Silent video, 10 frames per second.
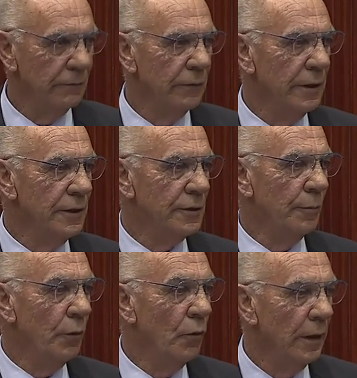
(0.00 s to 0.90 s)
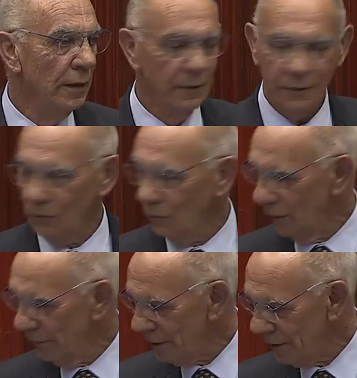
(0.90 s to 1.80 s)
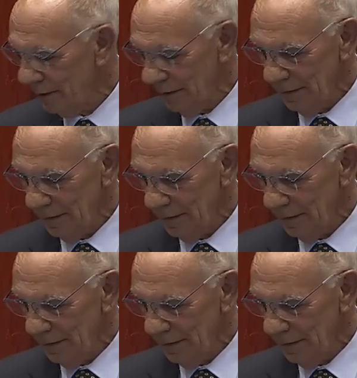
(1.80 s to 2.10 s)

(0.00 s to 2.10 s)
with his support to all of us,